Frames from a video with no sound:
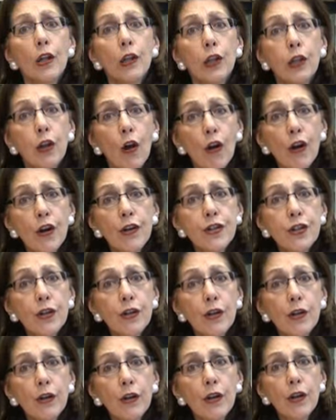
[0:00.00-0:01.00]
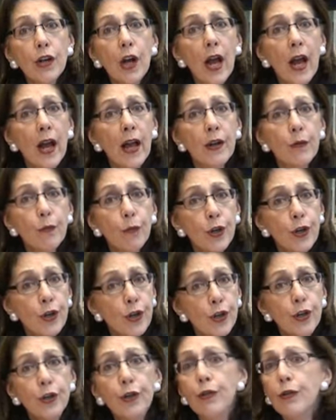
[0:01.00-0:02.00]
larger and
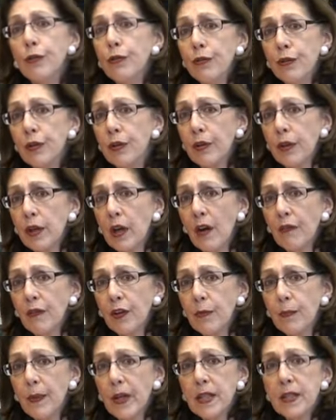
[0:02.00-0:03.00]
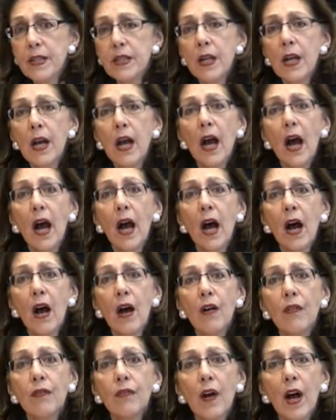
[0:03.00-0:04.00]
renewed government
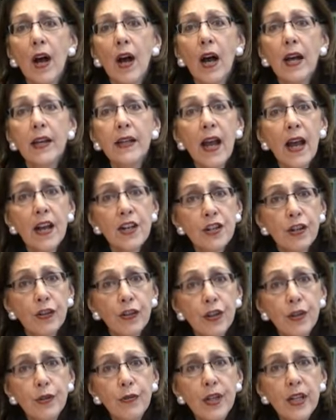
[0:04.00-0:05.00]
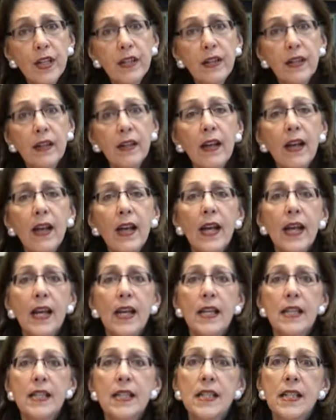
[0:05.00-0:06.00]
of national unity,
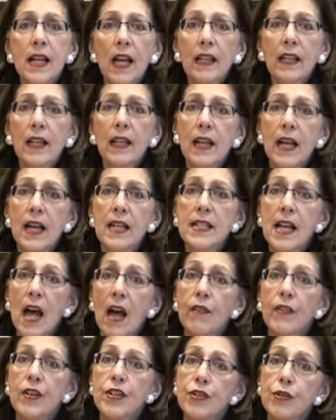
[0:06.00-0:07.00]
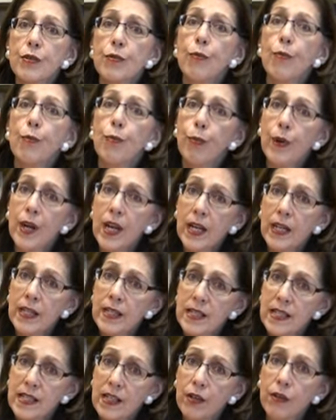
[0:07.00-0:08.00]
is nonetheless having to
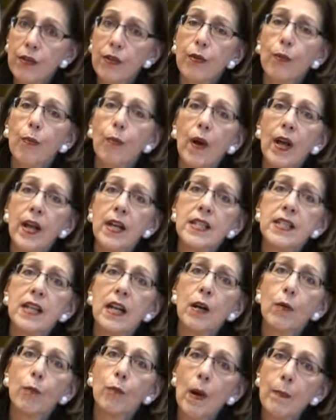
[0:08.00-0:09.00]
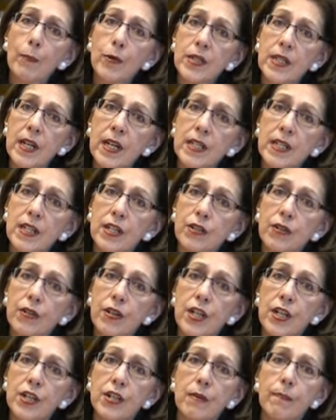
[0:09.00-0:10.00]
reconsider the ways that it represents the
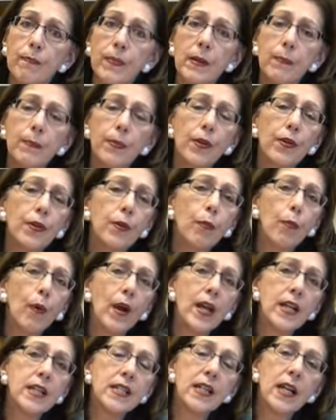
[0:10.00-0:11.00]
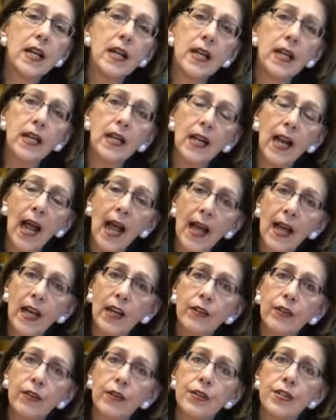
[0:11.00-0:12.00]
Tunisian people, the ways that it
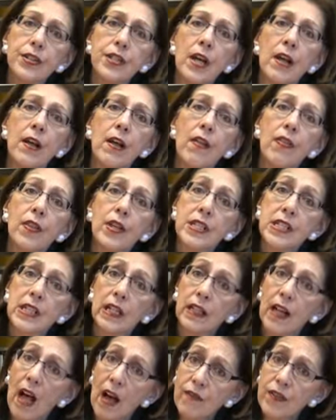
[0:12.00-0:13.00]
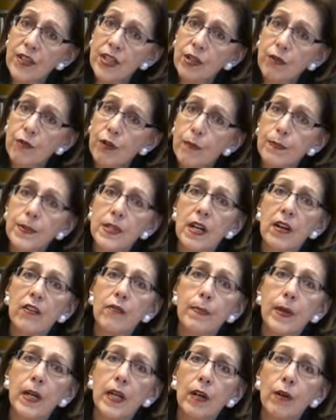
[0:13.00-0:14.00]
handles the Salafist groups that have
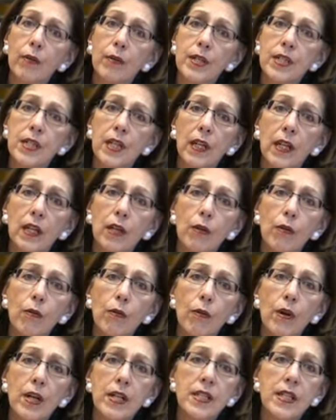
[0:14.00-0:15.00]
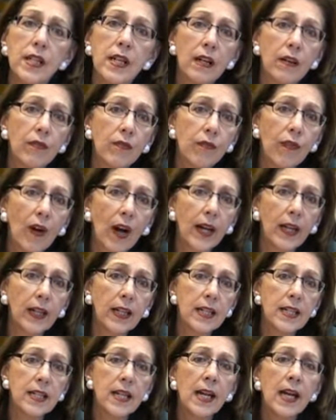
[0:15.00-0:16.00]
been increasingly noisy and
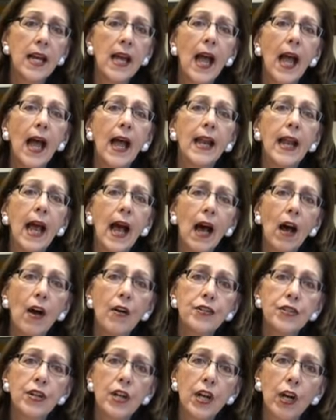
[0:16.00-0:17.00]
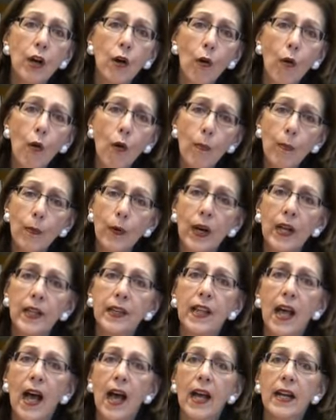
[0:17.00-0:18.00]
violent, and how to incorporate
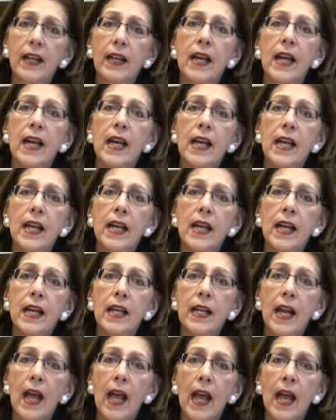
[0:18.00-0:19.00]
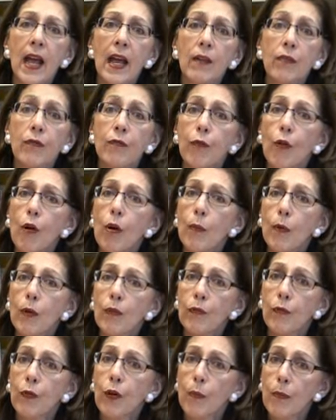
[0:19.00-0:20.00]
that in a
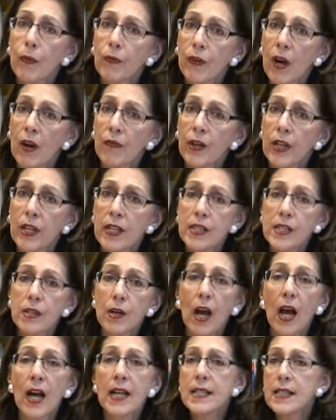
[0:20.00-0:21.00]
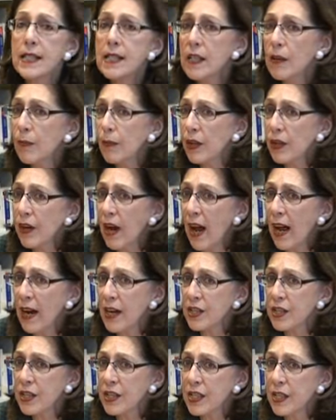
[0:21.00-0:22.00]
formal form of governance. A similar
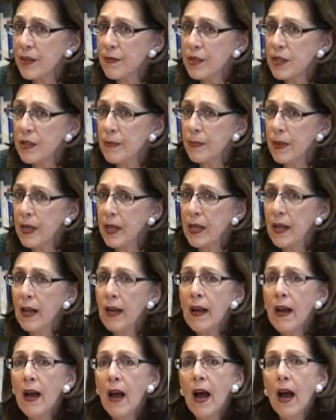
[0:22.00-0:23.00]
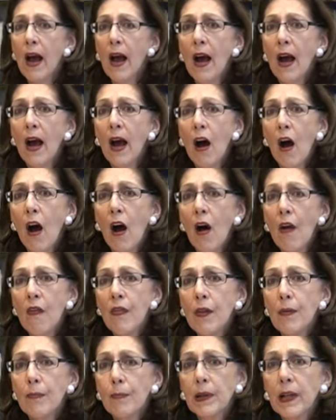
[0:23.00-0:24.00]
action seems to be on
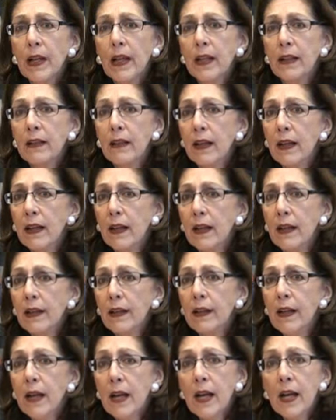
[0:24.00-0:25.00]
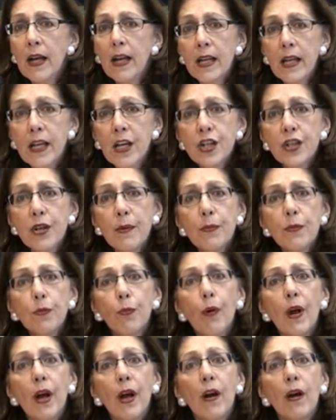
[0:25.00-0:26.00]
the plate in Egypt,
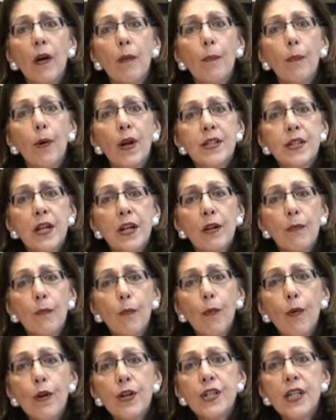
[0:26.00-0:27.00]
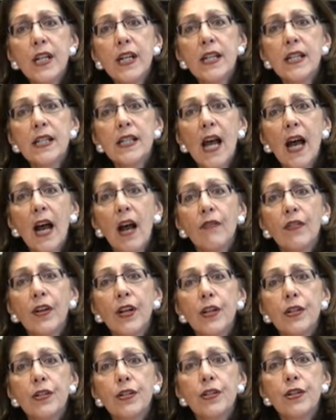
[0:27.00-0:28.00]
where President Morsi is
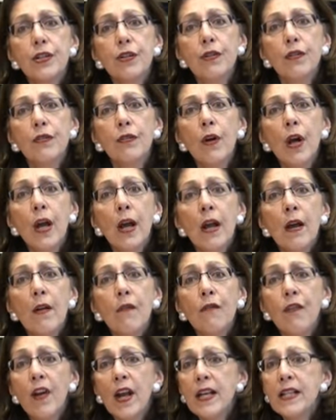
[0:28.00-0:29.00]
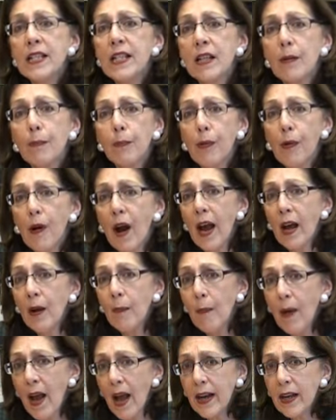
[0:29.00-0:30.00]
having to face the
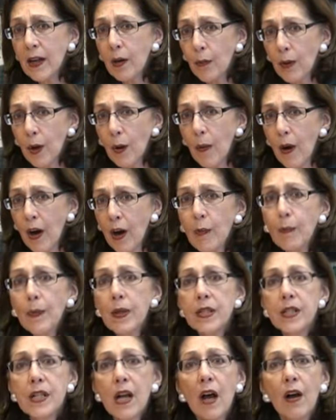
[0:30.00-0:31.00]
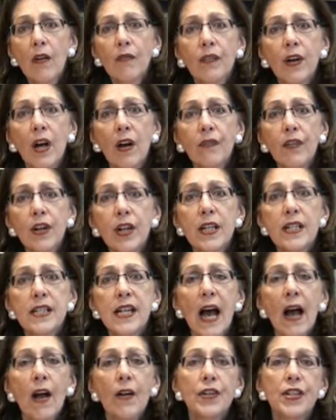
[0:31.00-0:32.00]
pragmatic requirements of governance
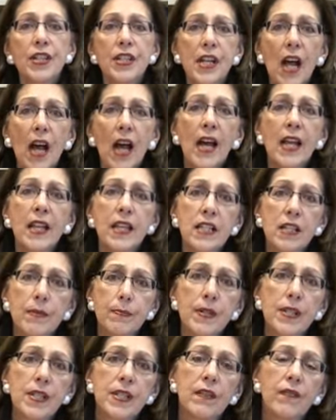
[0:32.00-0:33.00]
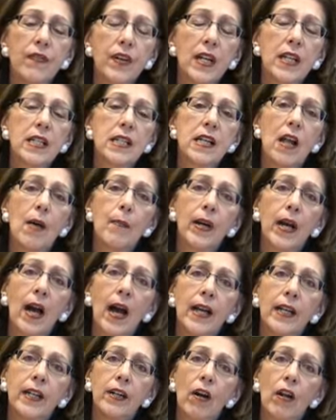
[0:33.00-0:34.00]
outside the specific Islamic
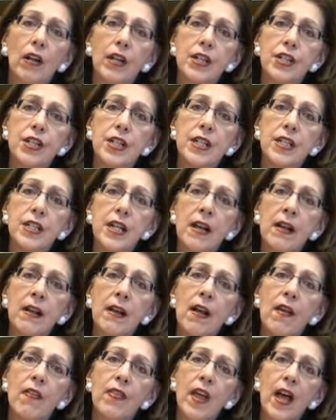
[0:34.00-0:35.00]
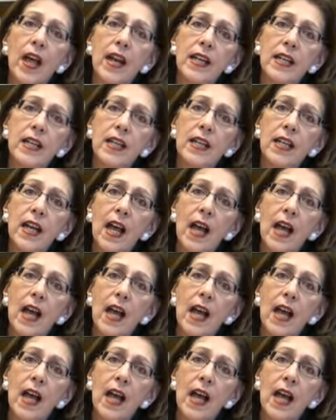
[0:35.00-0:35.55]
ideologies that he